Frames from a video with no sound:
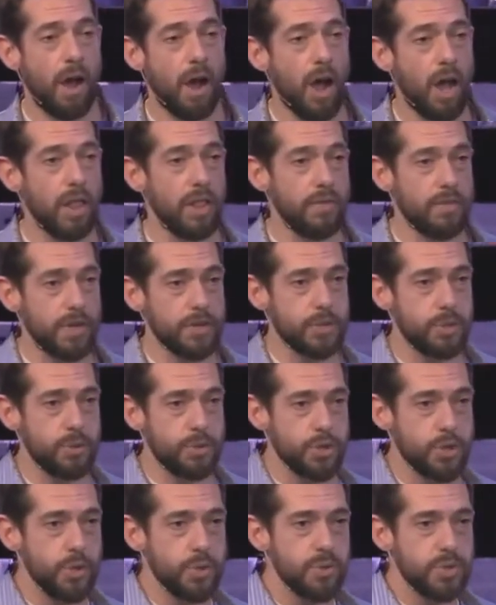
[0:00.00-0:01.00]
All of us who
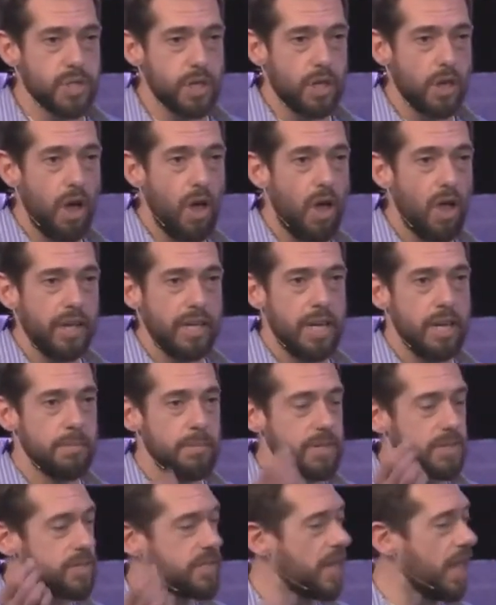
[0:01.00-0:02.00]
choose to call on Him
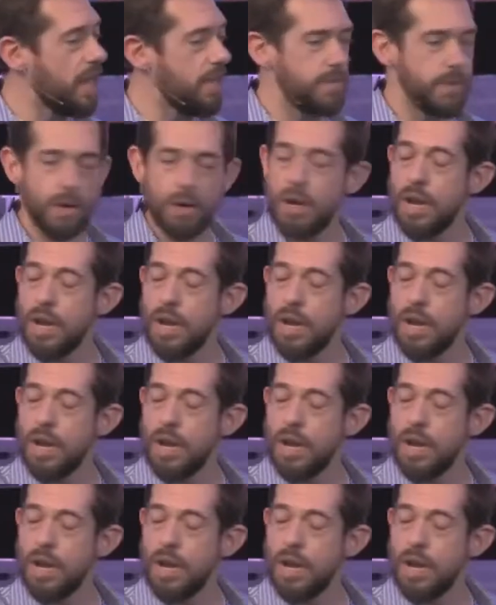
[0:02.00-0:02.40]
as Savior,